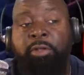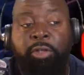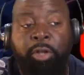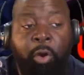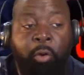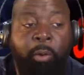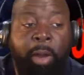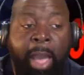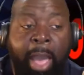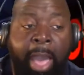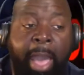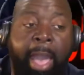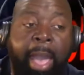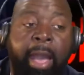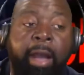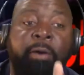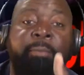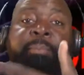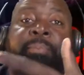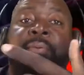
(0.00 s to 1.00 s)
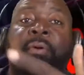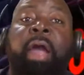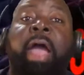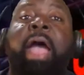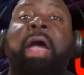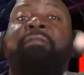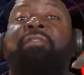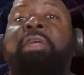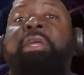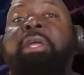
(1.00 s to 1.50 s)
Don't have
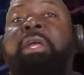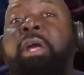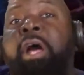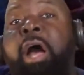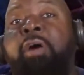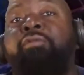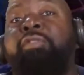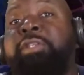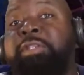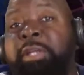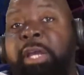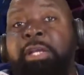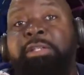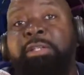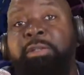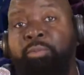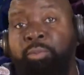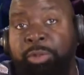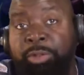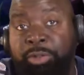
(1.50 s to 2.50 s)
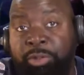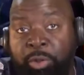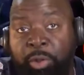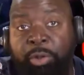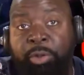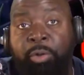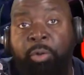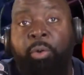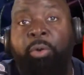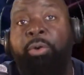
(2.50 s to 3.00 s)
private conversations with
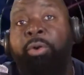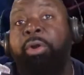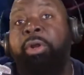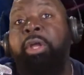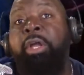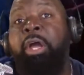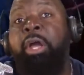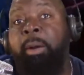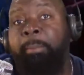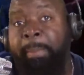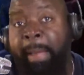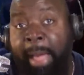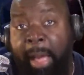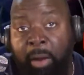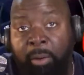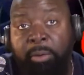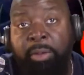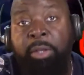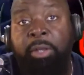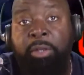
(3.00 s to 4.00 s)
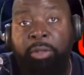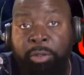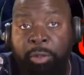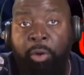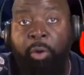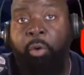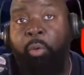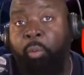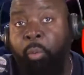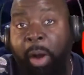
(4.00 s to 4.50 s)
your daughter about
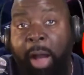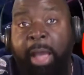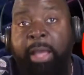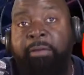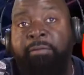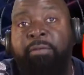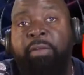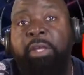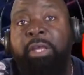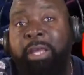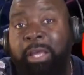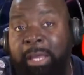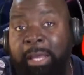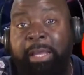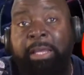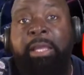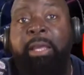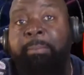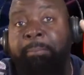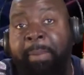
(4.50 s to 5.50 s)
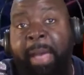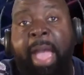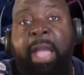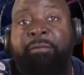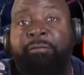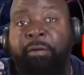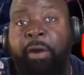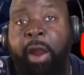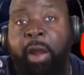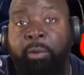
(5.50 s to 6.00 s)
your wife. It can
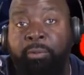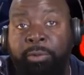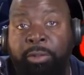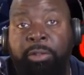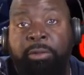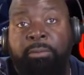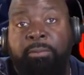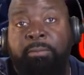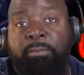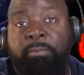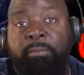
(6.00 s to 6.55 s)
backfire on you.